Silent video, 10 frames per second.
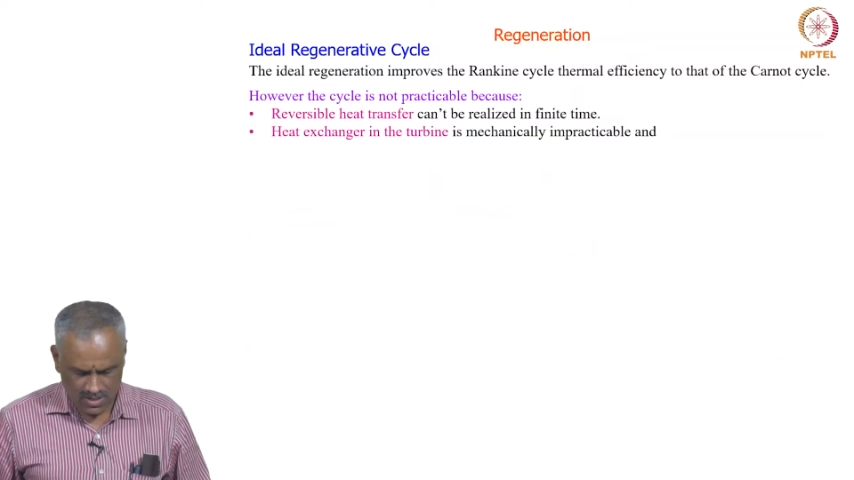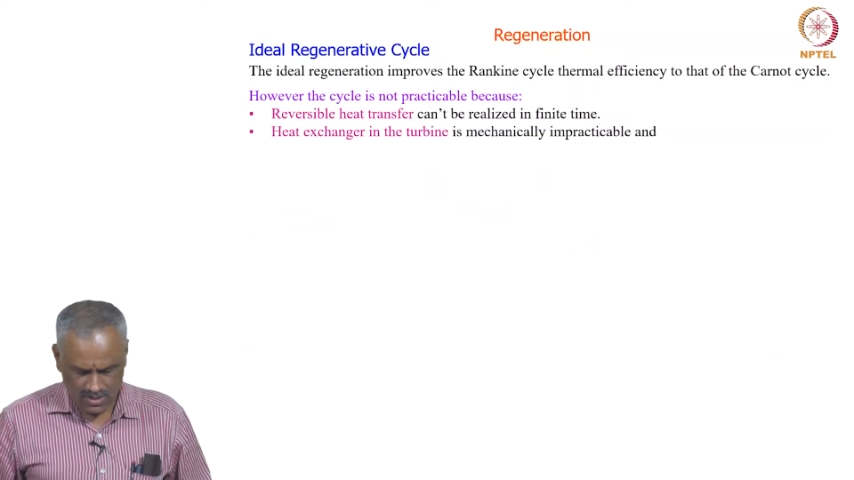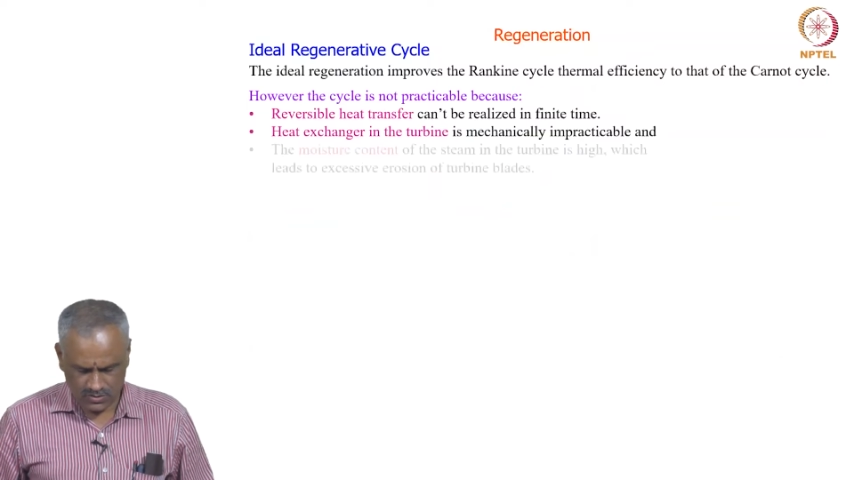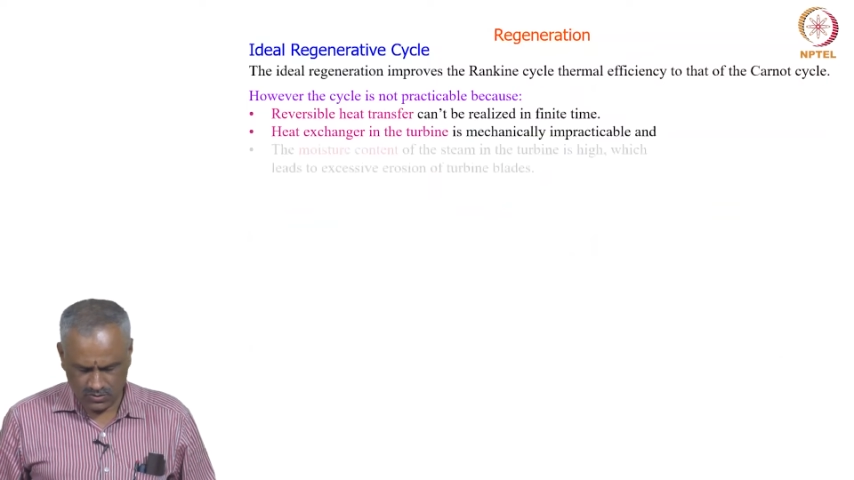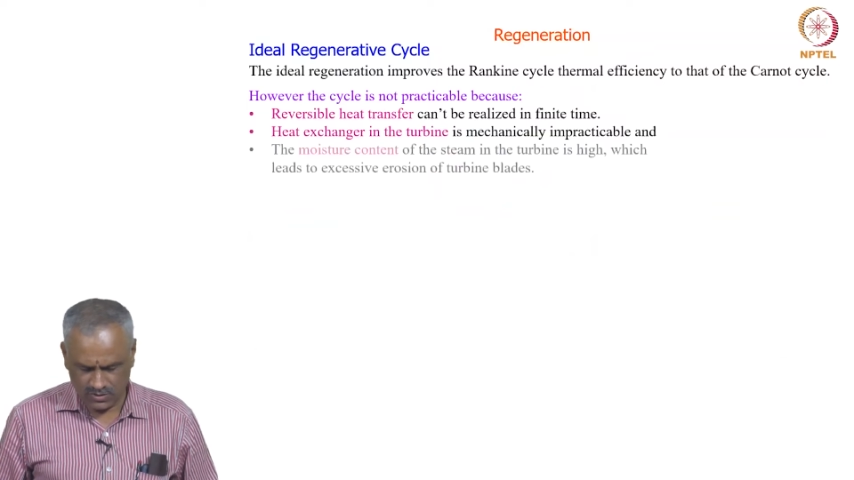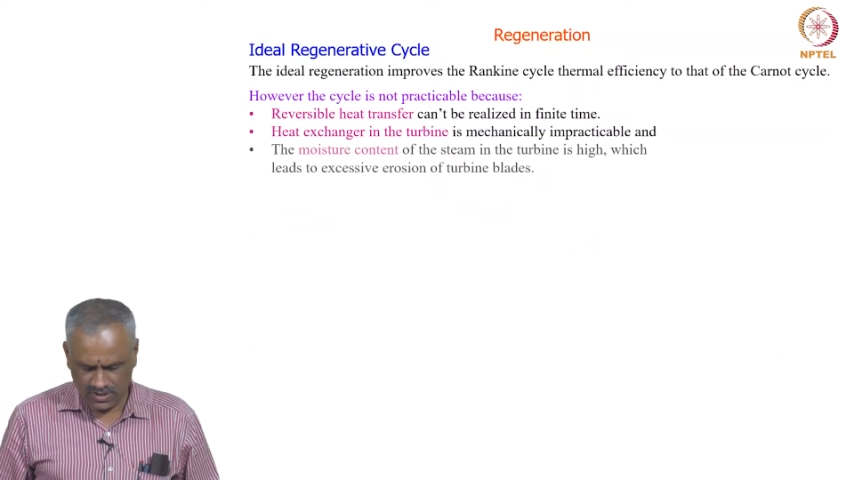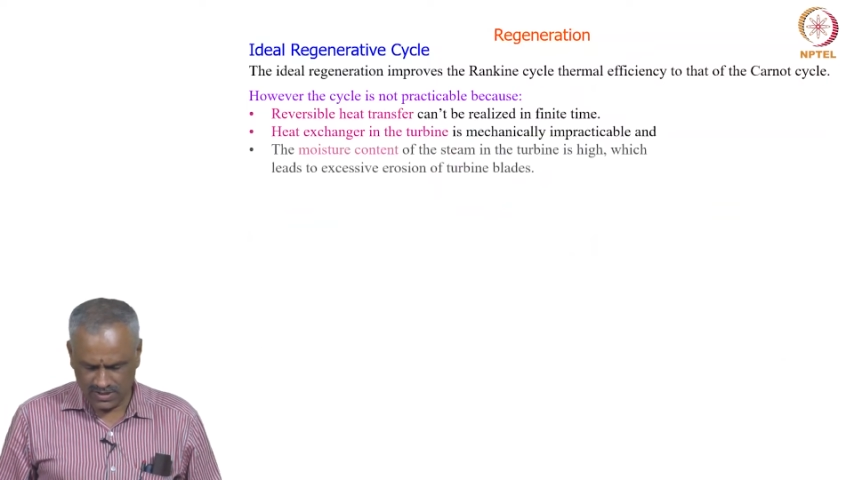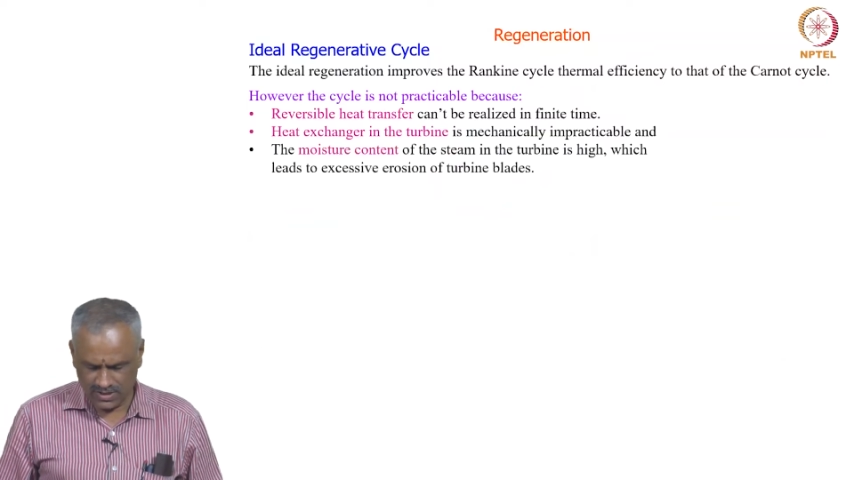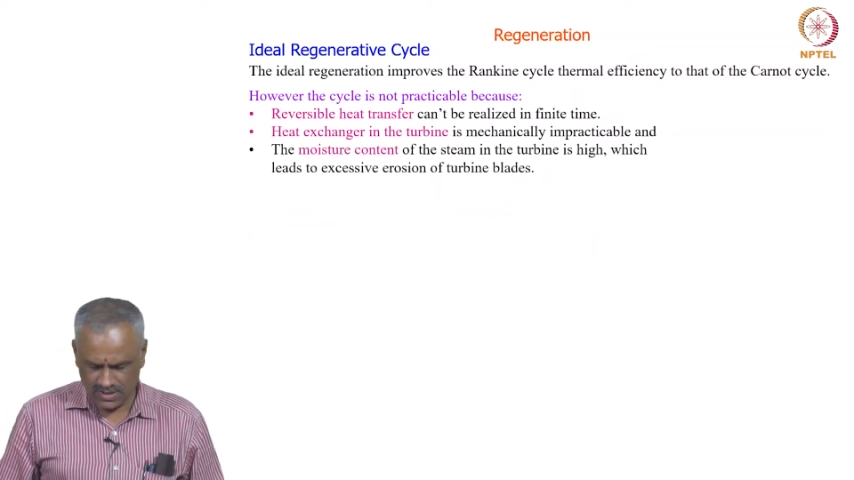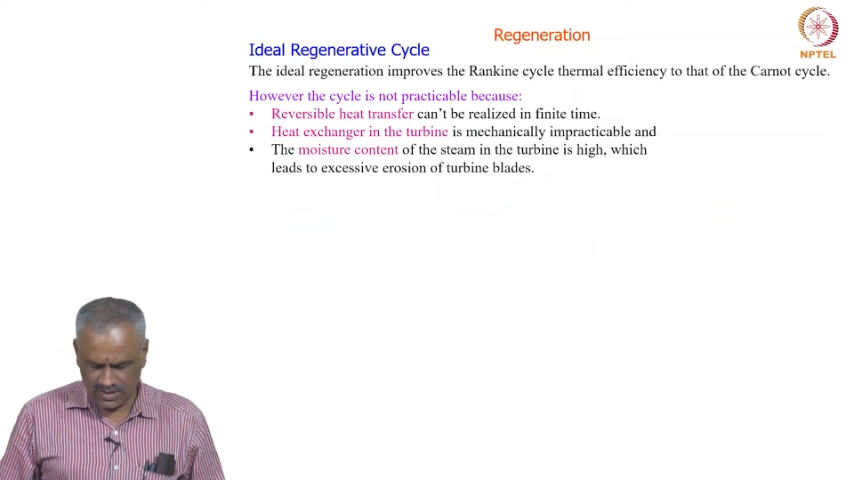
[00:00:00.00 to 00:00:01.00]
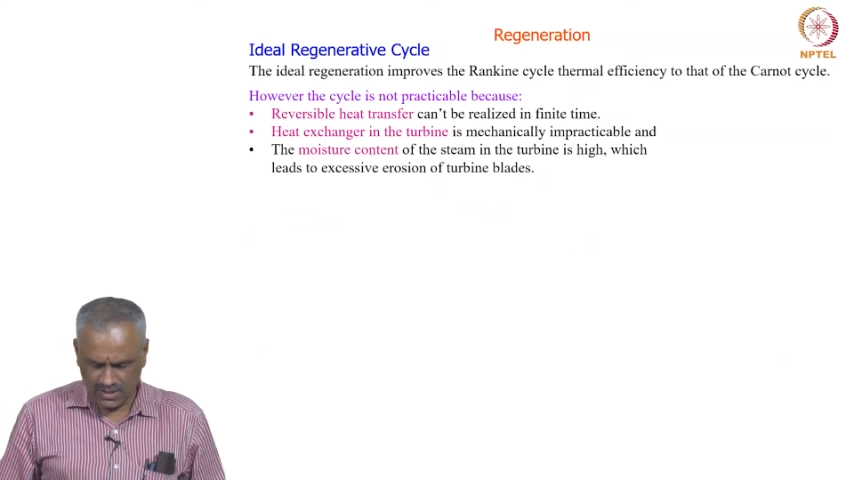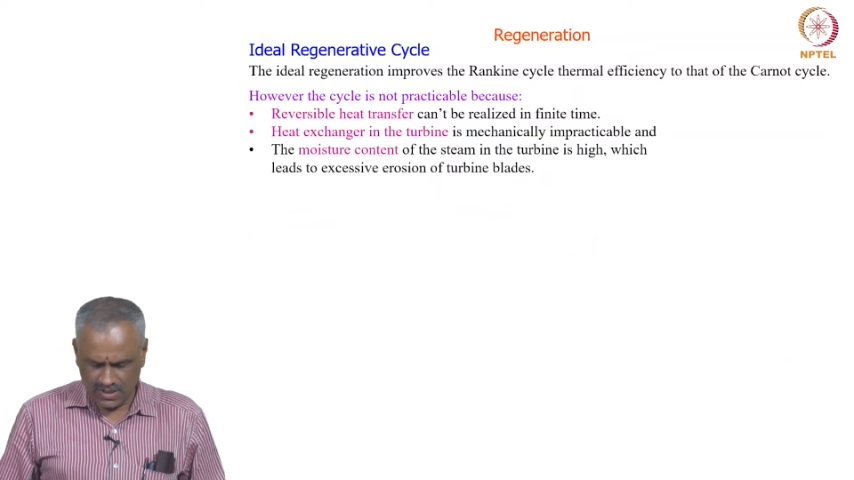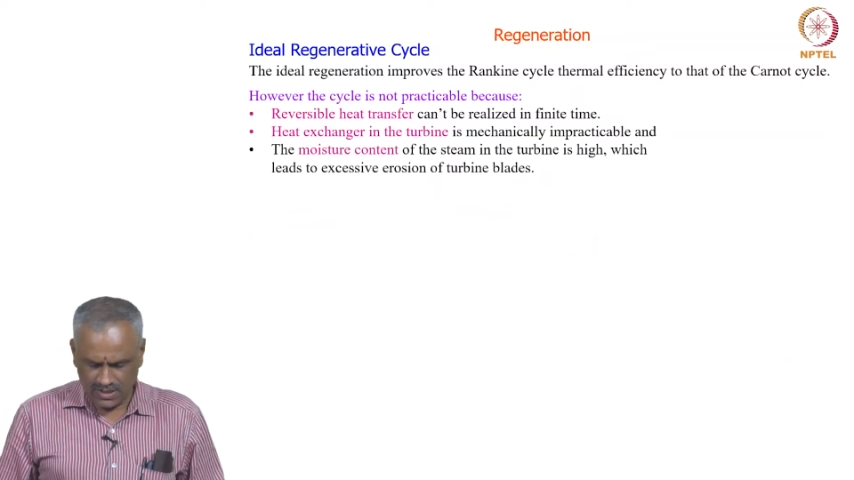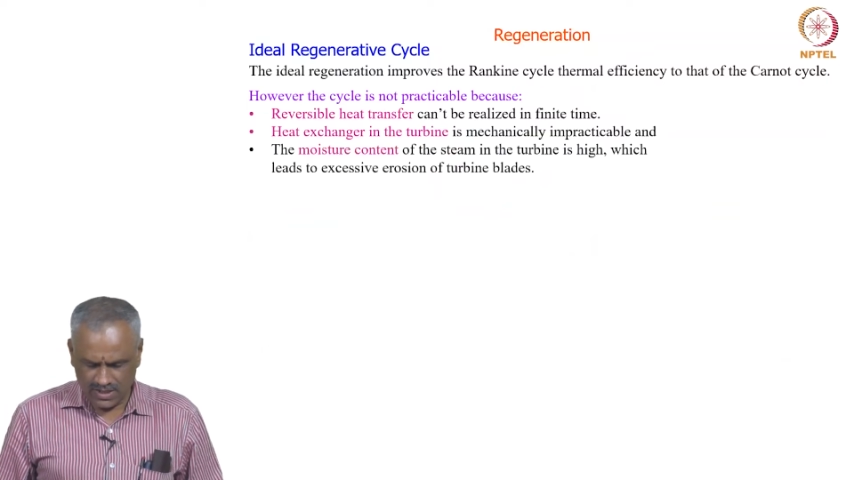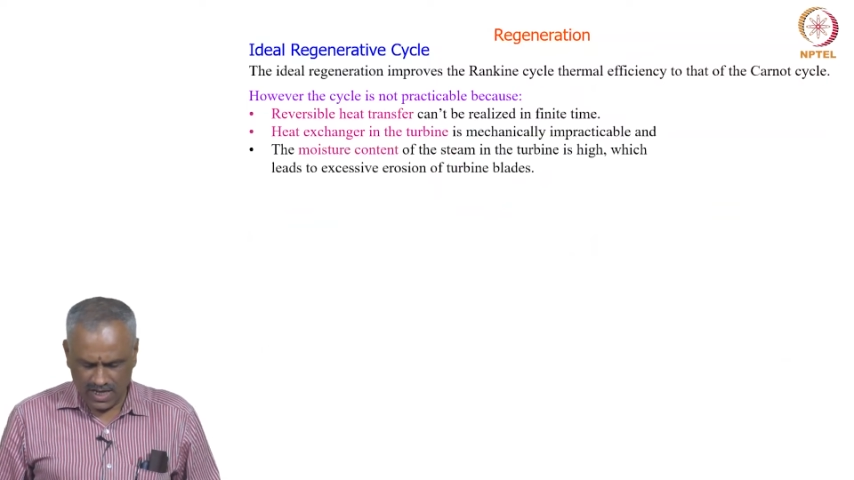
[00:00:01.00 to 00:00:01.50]
So,
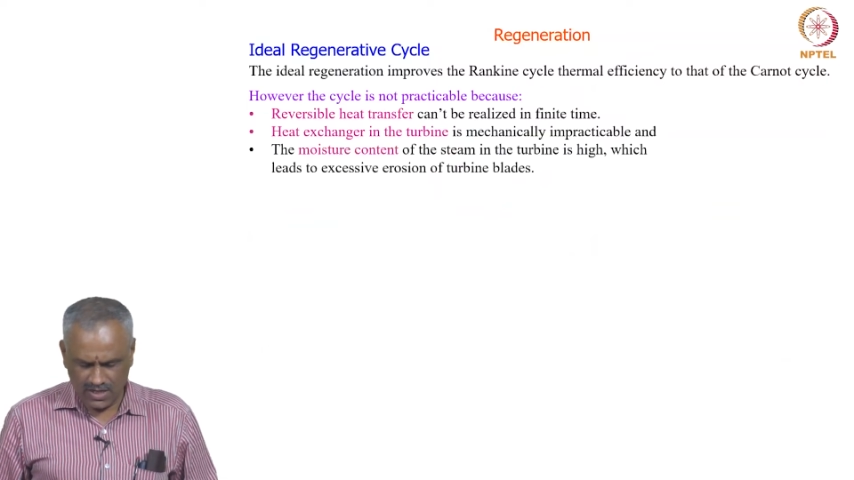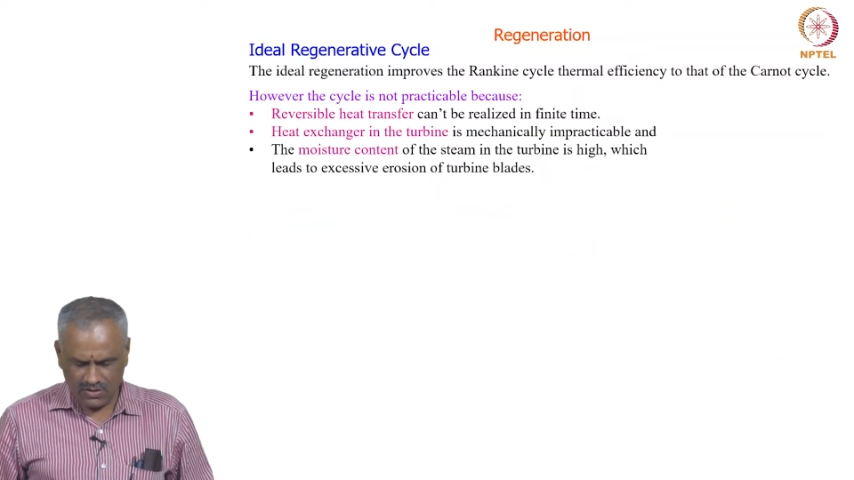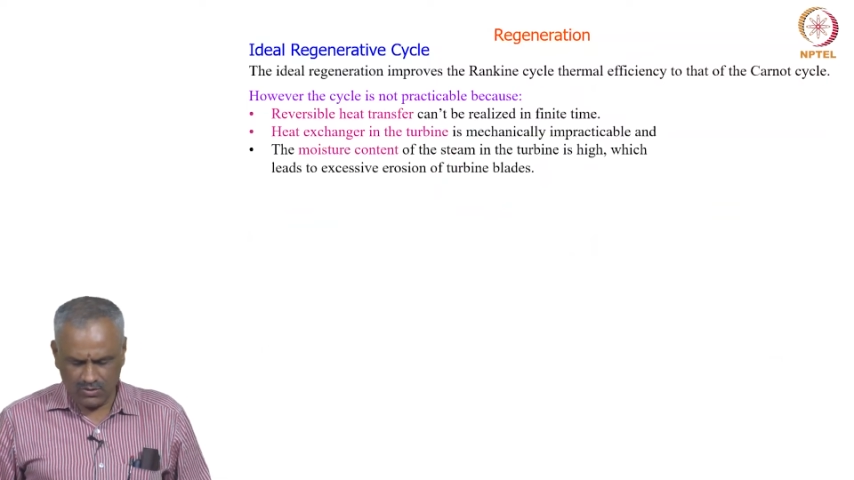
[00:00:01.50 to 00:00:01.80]
then